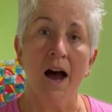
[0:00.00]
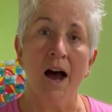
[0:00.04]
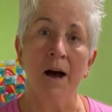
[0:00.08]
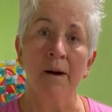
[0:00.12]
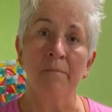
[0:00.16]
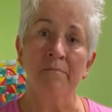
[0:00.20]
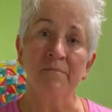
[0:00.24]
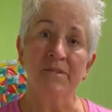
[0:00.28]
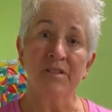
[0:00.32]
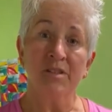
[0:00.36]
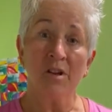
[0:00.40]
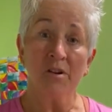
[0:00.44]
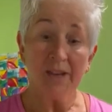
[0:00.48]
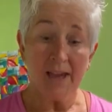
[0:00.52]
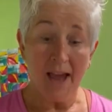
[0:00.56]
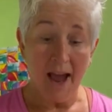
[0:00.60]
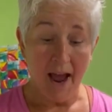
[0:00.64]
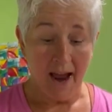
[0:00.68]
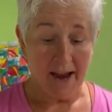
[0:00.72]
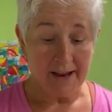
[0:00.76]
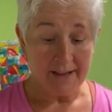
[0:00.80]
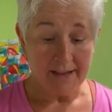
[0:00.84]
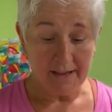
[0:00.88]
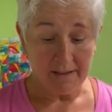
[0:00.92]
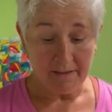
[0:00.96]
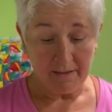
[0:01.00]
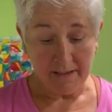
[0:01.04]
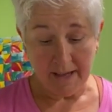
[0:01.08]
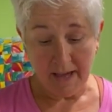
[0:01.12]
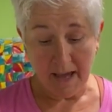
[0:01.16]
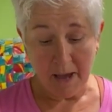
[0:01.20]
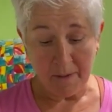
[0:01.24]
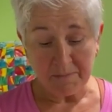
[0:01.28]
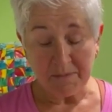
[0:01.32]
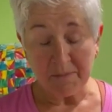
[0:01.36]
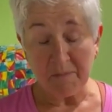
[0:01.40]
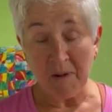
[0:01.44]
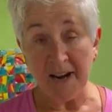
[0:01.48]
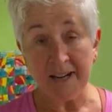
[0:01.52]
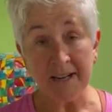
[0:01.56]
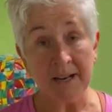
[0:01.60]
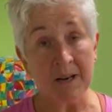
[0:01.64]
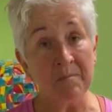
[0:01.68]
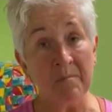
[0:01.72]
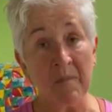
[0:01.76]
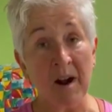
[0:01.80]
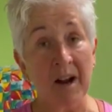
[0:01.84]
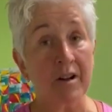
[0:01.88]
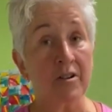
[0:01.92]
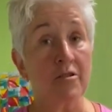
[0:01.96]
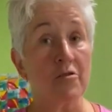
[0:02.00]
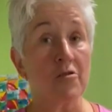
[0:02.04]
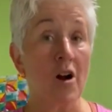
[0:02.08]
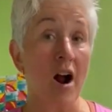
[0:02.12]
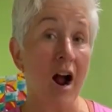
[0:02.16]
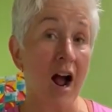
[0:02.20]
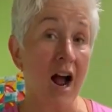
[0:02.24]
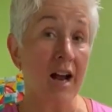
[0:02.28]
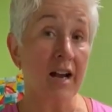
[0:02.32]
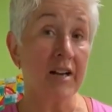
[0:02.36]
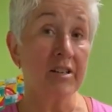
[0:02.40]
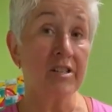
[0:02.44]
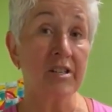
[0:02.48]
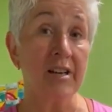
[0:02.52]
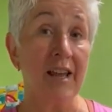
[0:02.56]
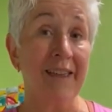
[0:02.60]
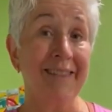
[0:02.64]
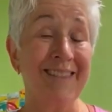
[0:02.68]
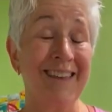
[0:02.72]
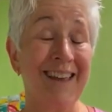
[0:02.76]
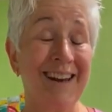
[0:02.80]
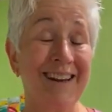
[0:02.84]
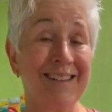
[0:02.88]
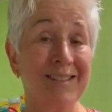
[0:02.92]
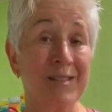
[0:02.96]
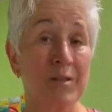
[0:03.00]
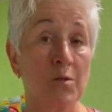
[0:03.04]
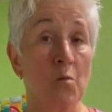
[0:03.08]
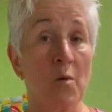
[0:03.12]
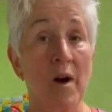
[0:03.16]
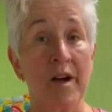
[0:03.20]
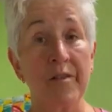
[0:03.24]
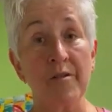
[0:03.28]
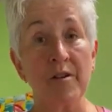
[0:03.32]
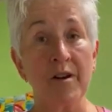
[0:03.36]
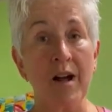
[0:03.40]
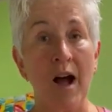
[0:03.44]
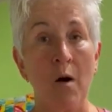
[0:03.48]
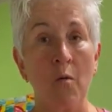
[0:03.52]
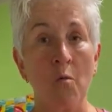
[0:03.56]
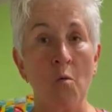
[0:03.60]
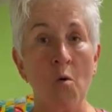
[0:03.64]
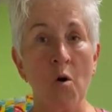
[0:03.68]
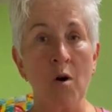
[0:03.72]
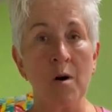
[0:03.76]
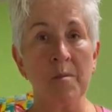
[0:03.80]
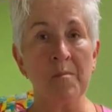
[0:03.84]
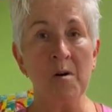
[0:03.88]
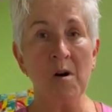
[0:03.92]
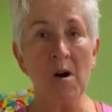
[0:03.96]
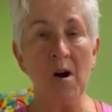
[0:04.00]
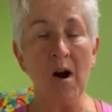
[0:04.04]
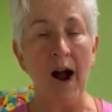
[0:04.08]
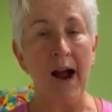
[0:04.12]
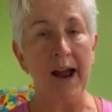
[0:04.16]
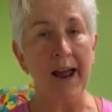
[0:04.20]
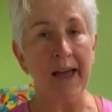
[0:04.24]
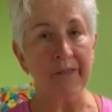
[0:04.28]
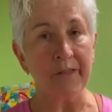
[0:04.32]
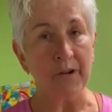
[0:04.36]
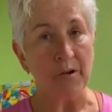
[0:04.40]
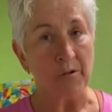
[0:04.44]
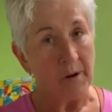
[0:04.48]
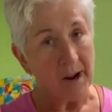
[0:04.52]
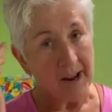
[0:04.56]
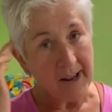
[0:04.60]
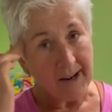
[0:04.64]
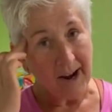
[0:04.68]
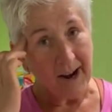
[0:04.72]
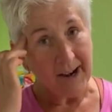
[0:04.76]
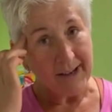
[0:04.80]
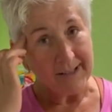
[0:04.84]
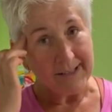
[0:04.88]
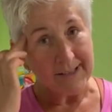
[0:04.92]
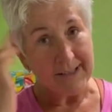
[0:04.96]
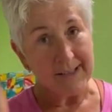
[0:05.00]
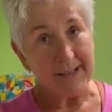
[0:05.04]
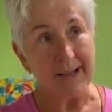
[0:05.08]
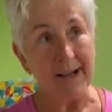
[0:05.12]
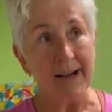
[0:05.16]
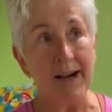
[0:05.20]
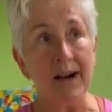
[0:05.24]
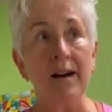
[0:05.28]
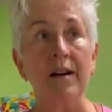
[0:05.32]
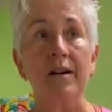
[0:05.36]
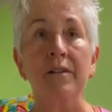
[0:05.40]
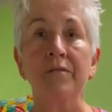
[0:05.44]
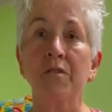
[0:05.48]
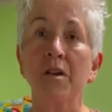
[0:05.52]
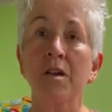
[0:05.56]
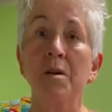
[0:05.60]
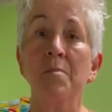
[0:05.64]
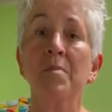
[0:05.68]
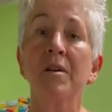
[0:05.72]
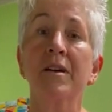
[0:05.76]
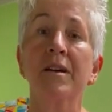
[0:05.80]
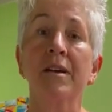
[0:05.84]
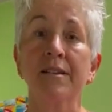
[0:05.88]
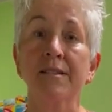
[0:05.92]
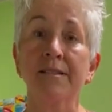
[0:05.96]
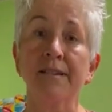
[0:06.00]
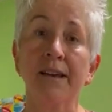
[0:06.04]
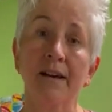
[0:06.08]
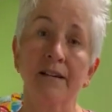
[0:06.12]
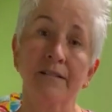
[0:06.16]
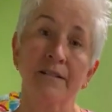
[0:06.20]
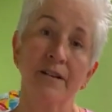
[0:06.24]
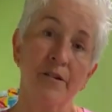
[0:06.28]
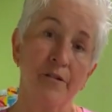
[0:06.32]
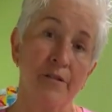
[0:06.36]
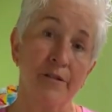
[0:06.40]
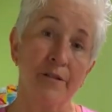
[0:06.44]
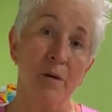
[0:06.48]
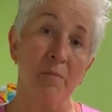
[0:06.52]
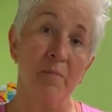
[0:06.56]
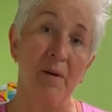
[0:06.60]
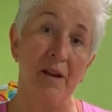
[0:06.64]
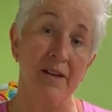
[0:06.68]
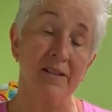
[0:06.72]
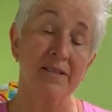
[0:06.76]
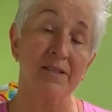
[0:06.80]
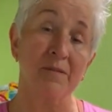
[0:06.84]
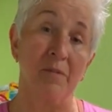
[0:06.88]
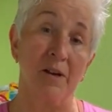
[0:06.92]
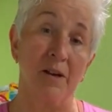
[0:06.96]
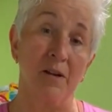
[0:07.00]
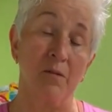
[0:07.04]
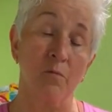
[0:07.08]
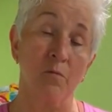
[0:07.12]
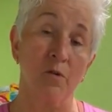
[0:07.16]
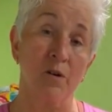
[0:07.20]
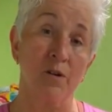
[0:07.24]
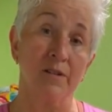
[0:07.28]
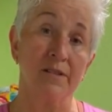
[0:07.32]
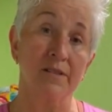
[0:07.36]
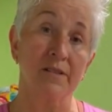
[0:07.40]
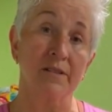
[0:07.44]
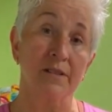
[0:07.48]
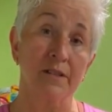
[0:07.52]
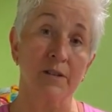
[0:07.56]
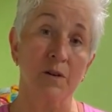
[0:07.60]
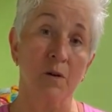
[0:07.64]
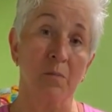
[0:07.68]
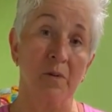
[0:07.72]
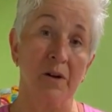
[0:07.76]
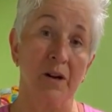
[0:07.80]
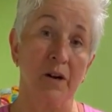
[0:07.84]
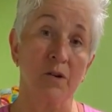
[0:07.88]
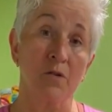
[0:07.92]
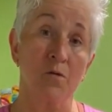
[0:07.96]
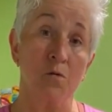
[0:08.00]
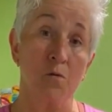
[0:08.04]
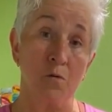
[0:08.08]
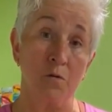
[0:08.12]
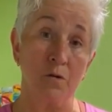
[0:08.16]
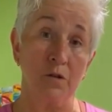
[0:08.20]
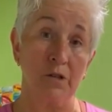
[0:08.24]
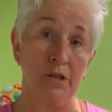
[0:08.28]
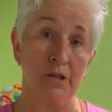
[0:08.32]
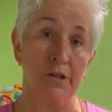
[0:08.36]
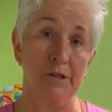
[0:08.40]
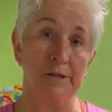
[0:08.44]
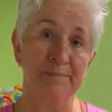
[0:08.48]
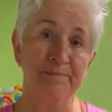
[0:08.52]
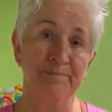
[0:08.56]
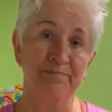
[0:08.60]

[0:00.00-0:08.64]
So yeah, I kept mine in my garage, and then as the weather got warmer, I had the great idea of keeping it down here in the basement where it's a little bit cooler.